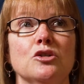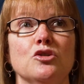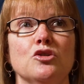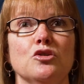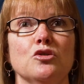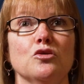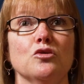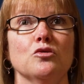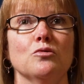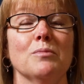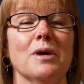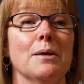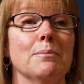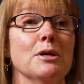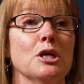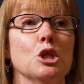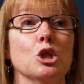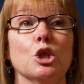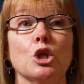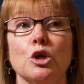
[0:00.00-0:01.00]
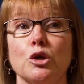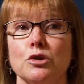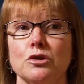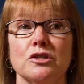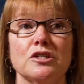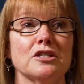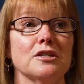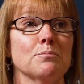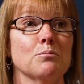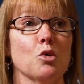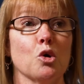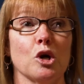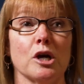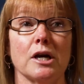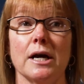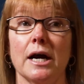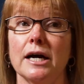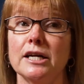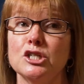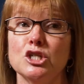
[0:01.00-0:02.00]
to maybe learn some more
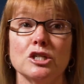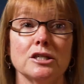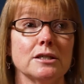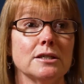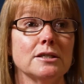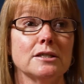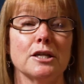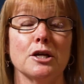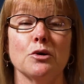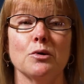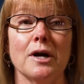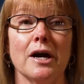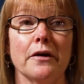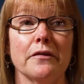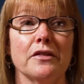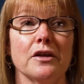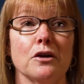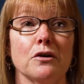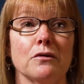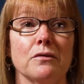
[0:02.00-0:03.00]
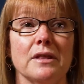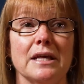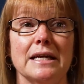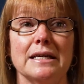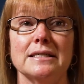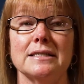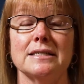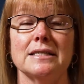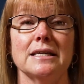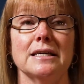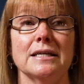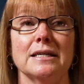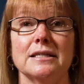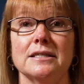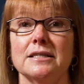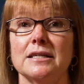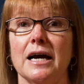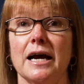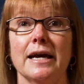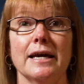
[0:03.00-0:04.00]
gotchas that are out there, things
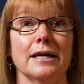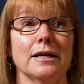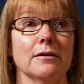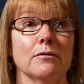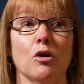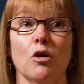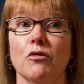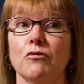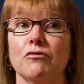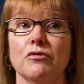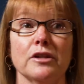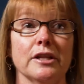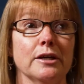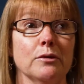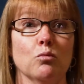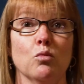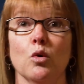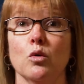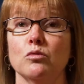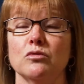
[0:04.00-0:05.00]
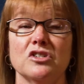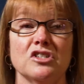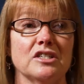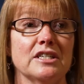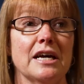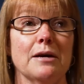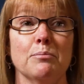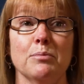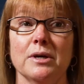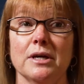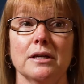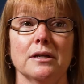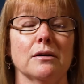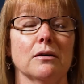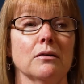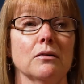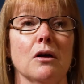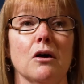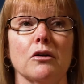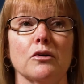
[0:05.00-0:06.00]
that I hopefully won't step in
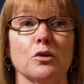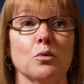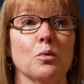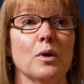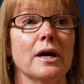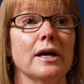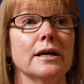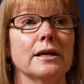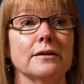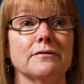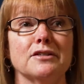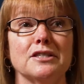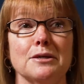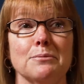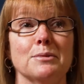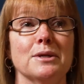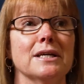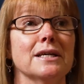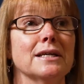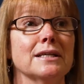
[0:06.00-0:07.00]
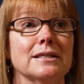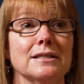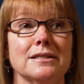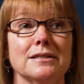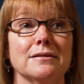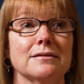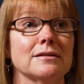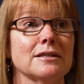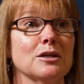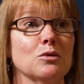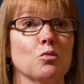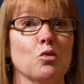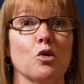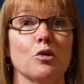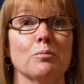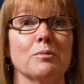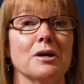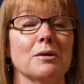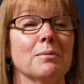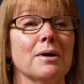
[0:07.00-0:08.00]
along the way if somebody can, can
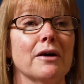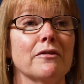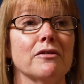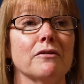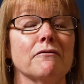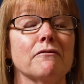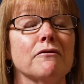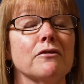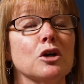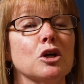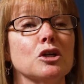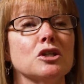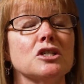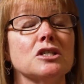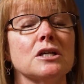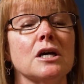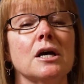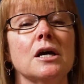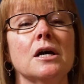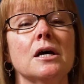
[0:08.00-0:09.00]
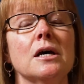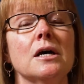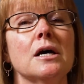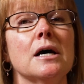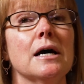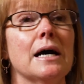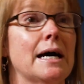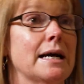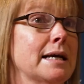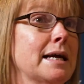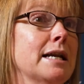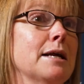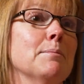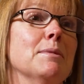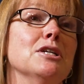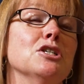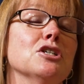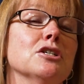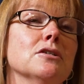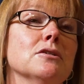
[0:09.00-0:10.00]
warn me about them first. Again, I
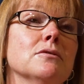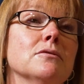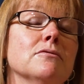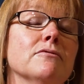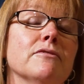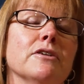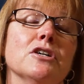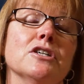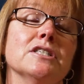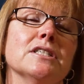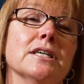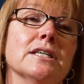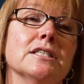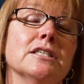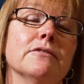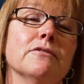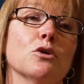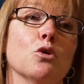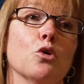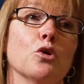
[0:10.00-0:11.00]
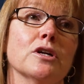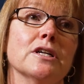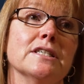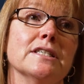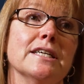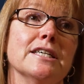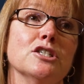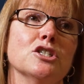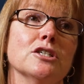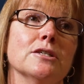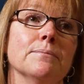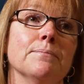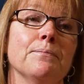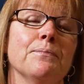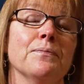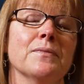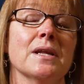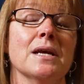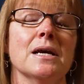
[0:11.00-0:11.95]
mentioned very scientific organization.